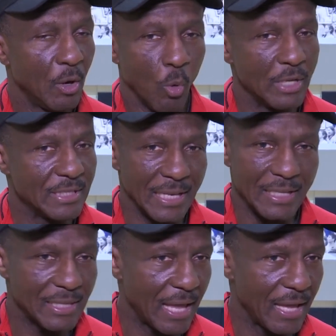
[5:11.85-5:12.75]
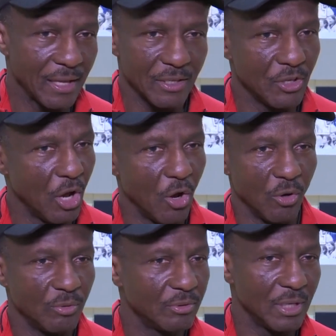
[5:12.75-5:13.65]
It wasn't anything,
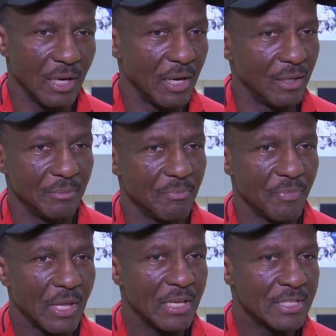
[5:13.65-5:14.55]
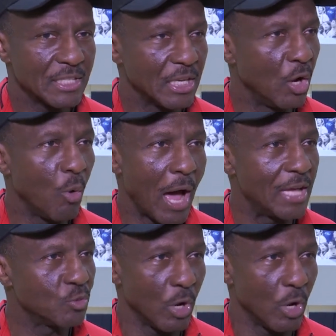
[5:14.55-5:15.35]
skill-wise,